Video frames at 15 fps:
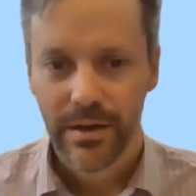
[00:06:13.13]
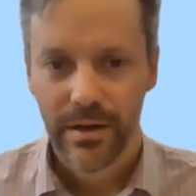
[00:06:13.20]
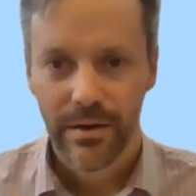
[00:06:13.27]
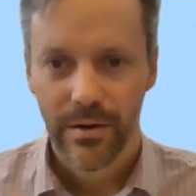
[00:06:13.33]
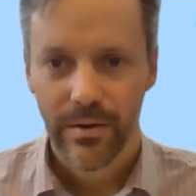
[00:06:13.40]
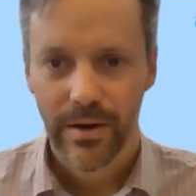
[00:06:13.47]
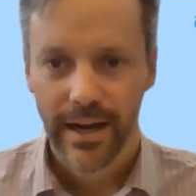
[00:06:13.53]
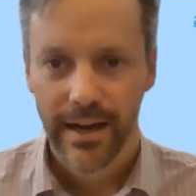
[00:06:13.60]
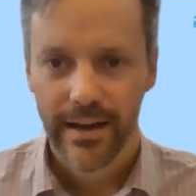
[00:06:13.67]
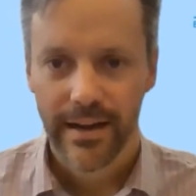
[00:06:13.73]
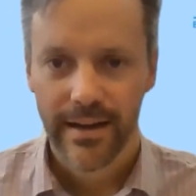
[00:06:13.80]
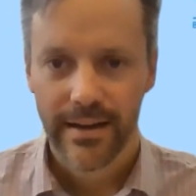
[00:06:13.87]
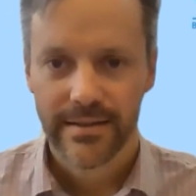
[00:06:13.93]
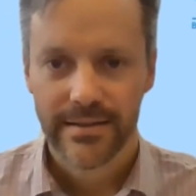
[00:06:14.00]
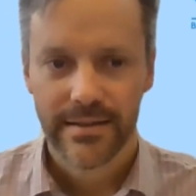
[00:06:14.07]
no, I
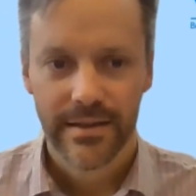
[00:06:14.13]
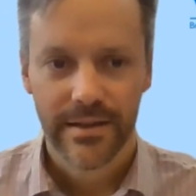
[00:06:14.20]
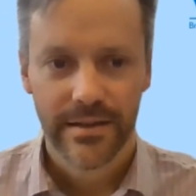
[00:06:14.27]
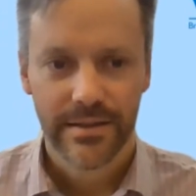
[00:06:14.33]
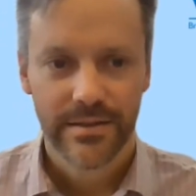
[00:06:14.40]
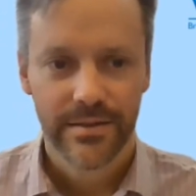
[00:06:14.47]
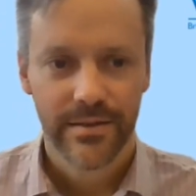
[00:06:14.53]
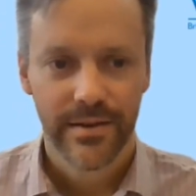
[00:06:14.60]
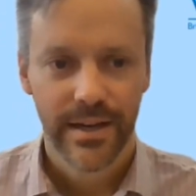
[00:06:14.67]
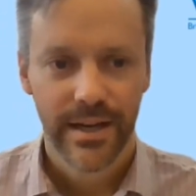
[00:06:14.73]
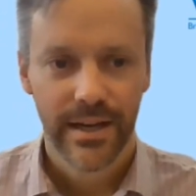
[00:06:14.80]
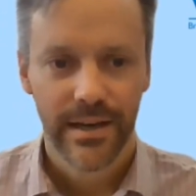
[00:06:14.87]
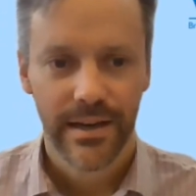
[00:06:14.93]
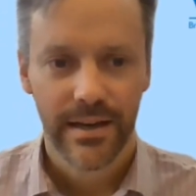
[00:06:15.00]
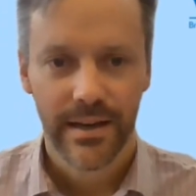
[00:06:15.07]
cannot see your
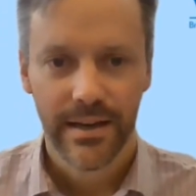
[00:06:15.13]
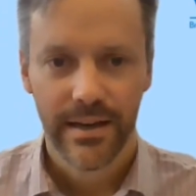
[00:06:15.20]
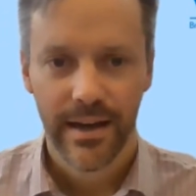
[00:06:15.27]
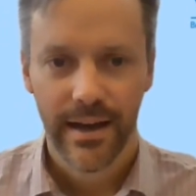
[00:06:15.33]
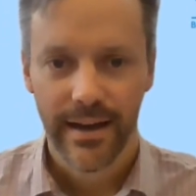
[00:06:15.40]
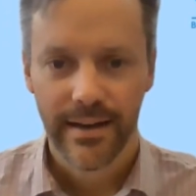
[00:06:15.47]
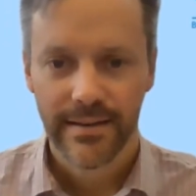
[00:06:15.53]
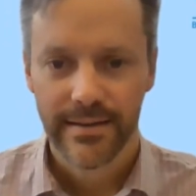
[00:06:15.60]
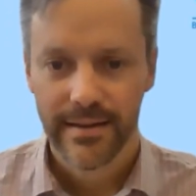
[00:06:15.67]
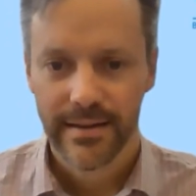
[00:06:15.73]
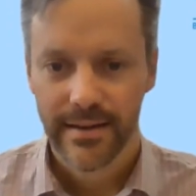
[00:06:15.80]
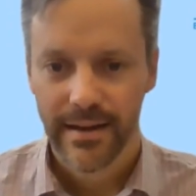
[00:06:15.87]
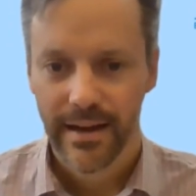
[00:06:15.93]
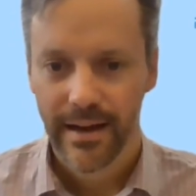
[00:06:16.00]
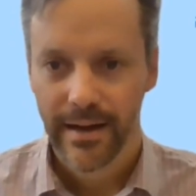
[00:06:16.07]
screen yet.
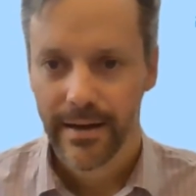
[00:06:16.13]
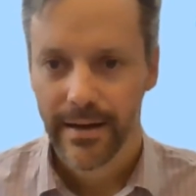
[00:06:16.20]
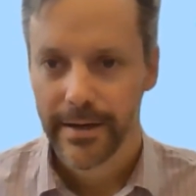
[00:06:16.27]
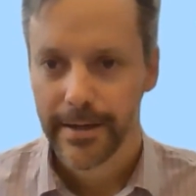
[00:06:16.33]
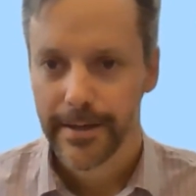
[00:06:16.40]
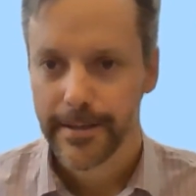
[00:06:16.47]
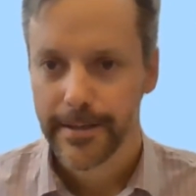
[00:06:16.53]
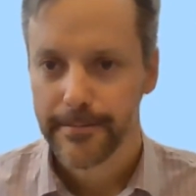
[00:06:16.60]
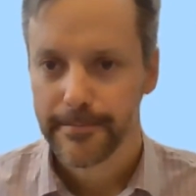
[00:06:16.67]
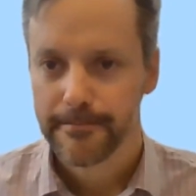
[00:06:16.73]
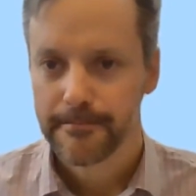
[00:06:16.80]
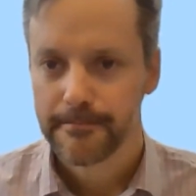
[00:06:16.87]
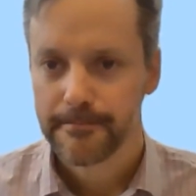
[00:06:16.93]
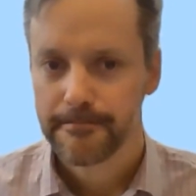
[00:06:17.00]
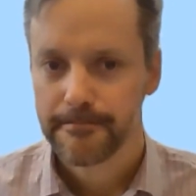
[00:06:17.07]
Um,